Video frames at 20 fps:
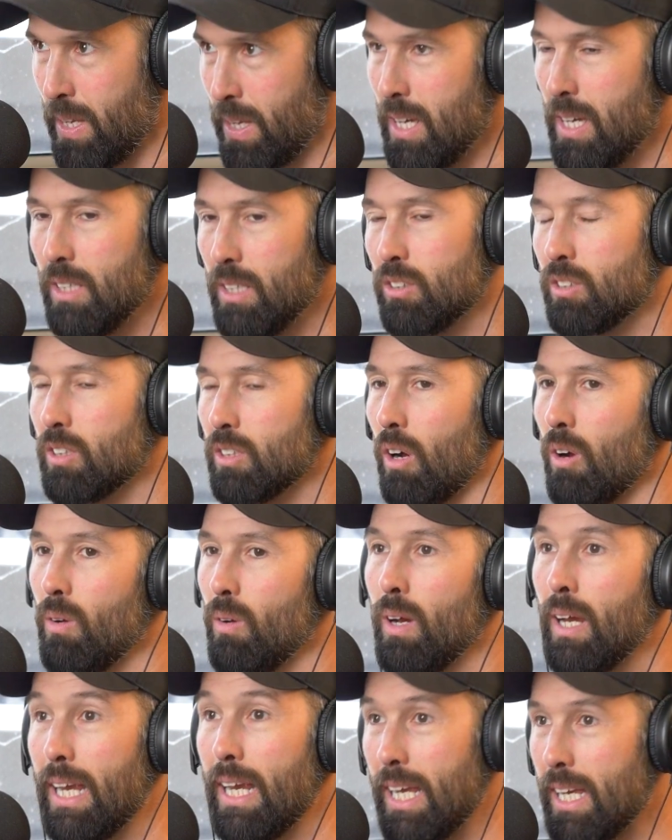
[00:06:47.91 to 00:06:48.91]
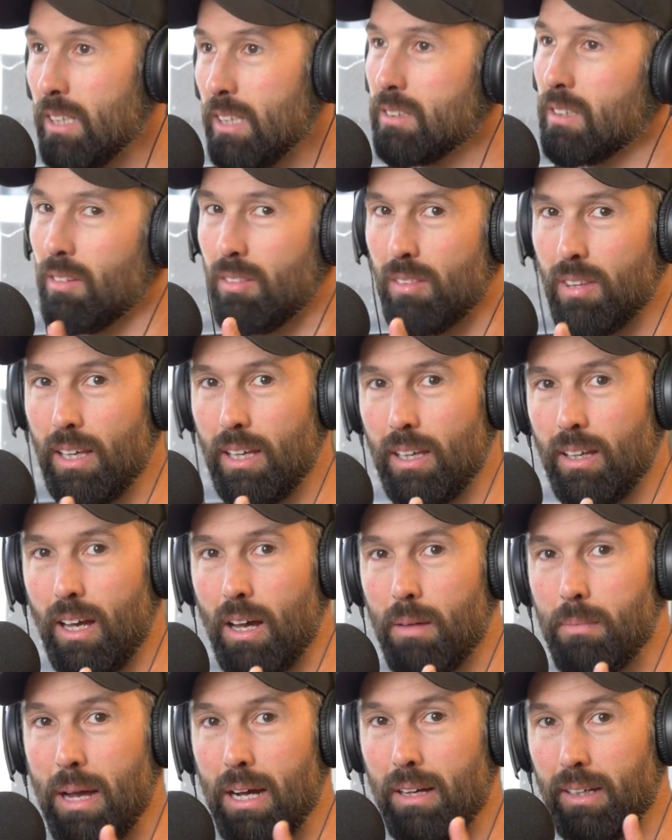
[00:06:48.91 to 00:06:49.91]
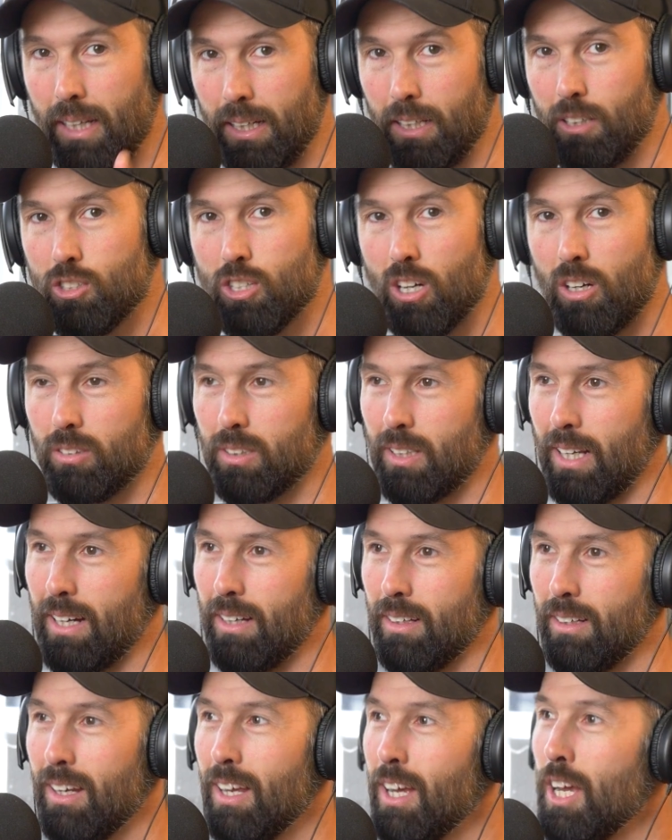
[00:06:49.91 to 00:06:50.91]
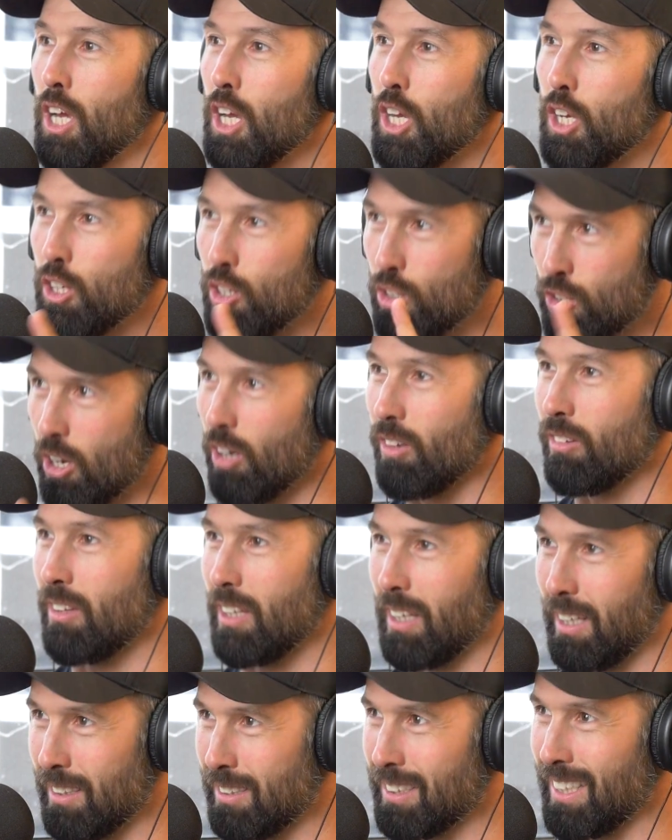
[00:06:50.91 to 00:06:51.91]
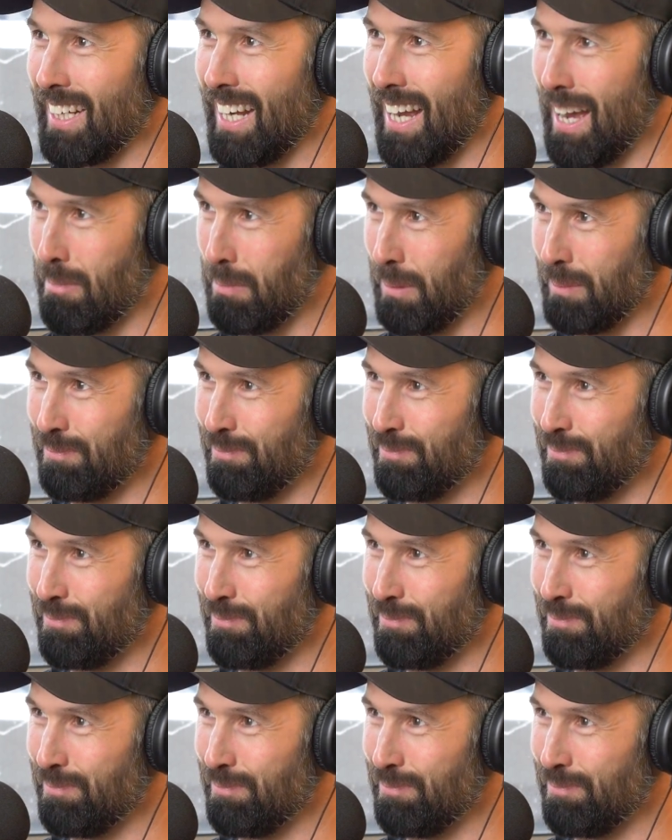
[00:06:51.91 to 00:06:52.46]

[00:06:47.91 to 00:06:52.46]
So here's the thing about getting choked out you don't think it's going to happen.